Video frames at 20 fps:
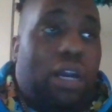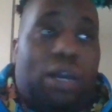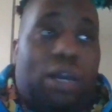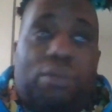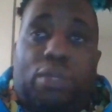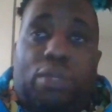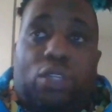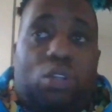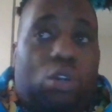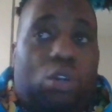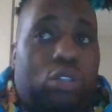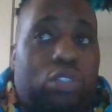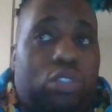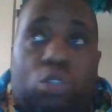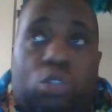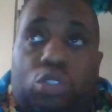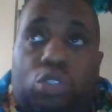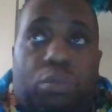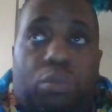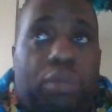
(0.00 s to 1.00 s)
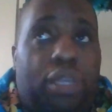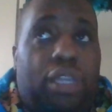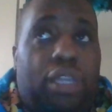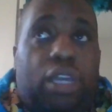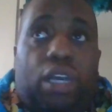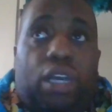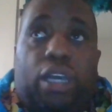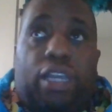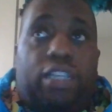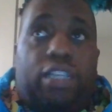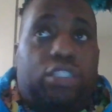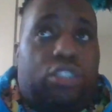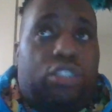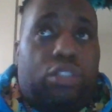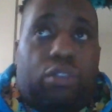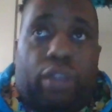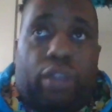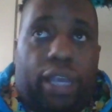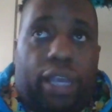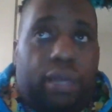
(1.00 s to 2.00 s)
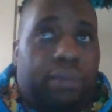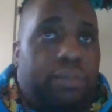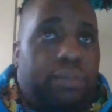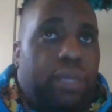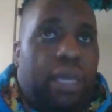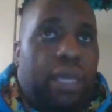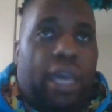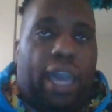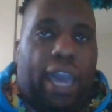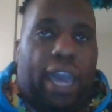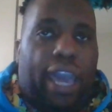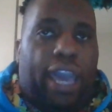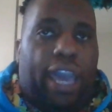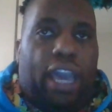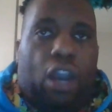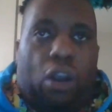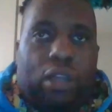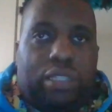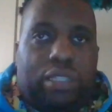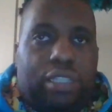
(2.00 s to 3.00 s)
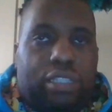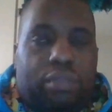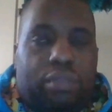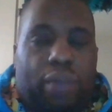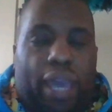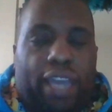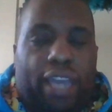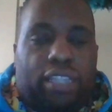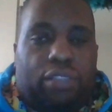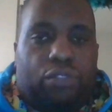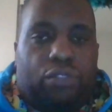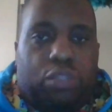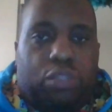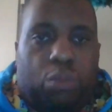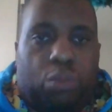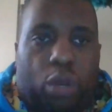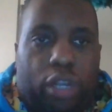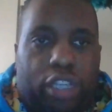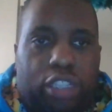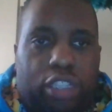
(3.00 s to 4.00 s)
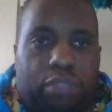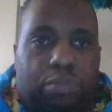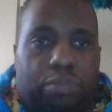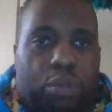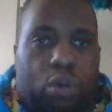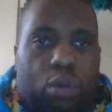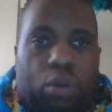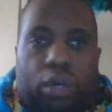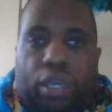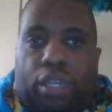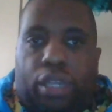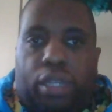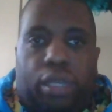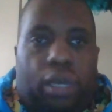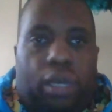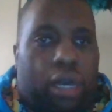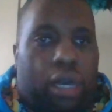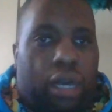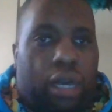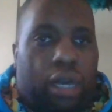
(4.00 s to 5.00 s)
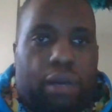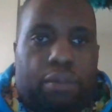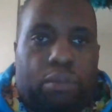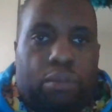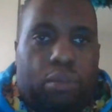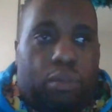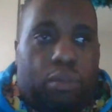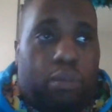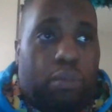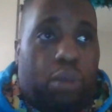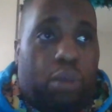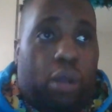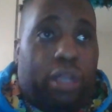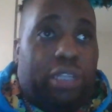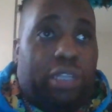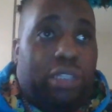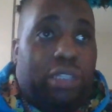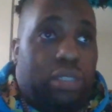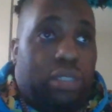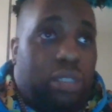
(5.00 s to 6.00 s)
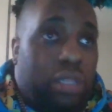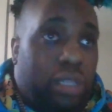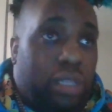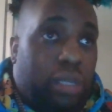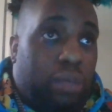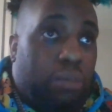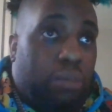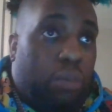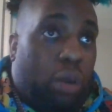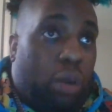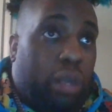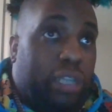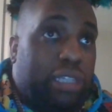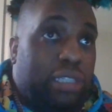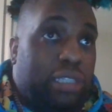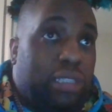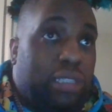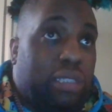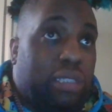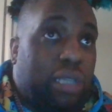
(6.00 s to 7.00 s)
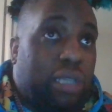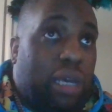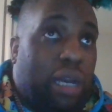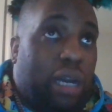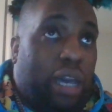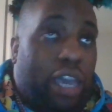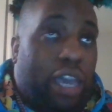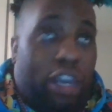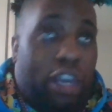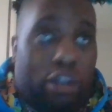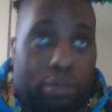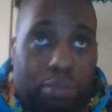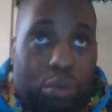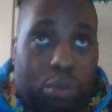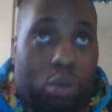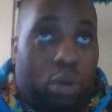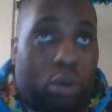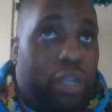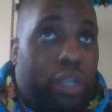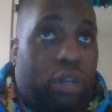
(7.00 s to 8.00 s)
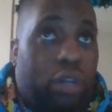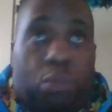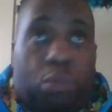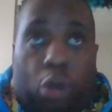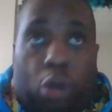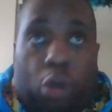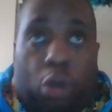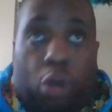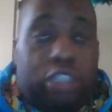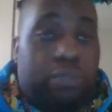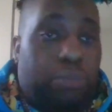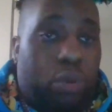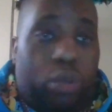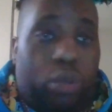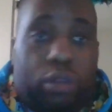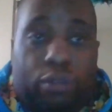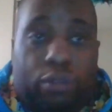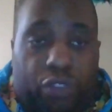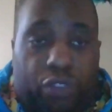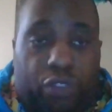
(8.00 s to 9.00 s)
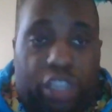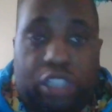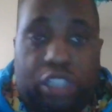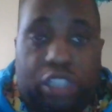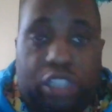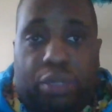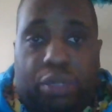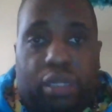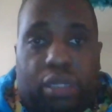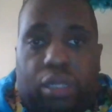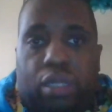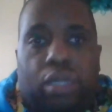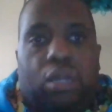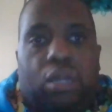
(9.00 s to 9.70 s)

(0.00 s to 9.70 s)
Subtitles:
They can go on social media, Instagram at Autism Activist Marcus Boyd, Marcus L. Boyd, or Marcus Boyd on Facebook.